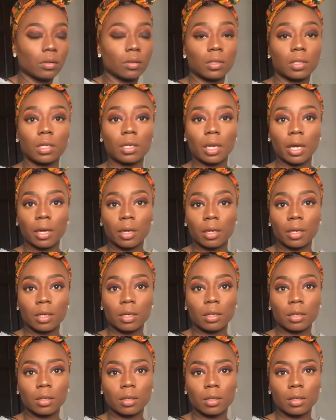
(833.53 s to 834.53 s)
Did not
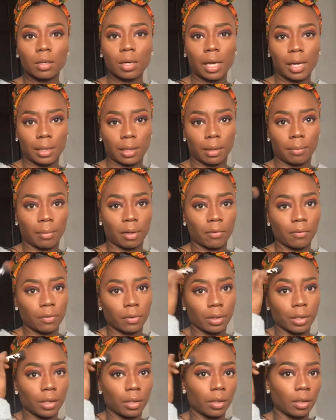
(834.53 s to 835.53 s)
highlight my
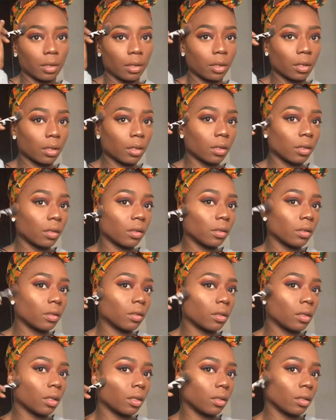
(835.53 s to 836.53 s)
forehead because
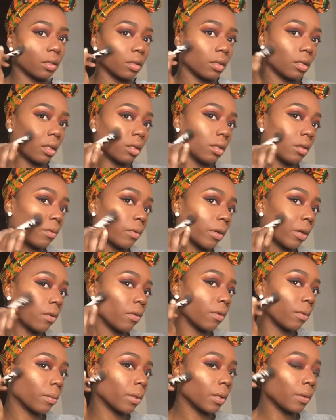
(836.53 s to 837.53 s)
that just doesn't work
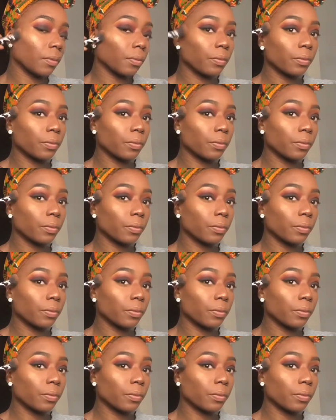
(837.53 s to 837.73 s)
for me.